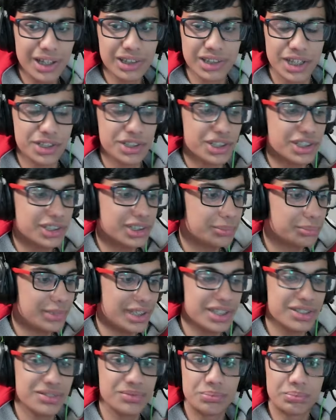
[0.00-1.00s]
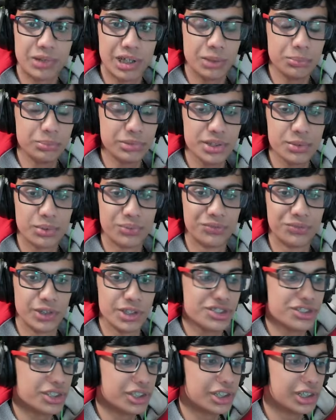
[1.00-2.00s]
editing, I might probably
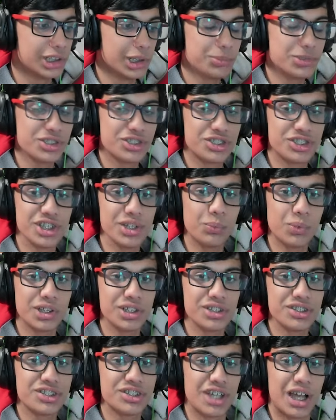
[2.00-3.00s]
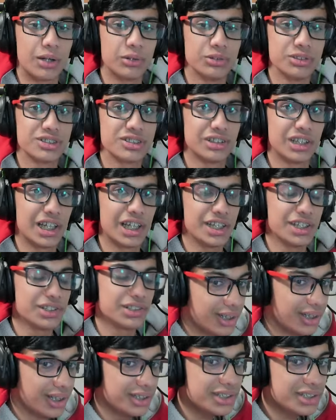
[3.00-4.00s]
reverse the clip to see what it sounds
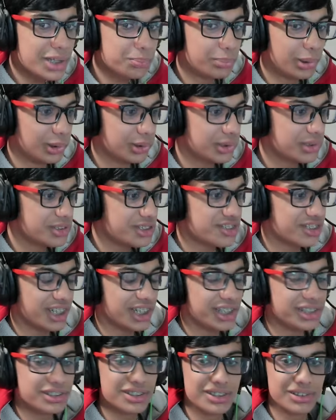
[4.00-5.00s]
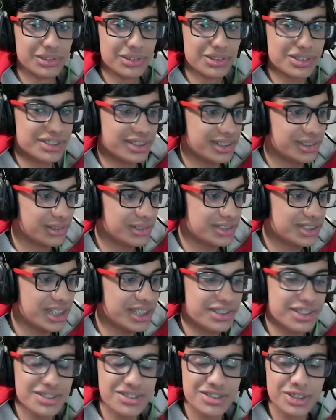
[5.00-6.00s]
like. And that polo design, it looks
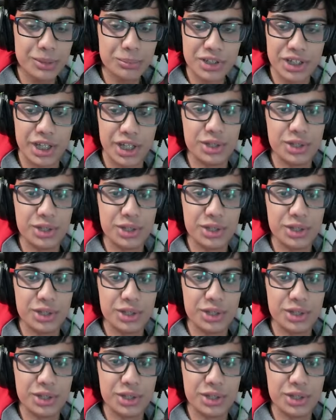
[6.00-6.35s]
like he's some kind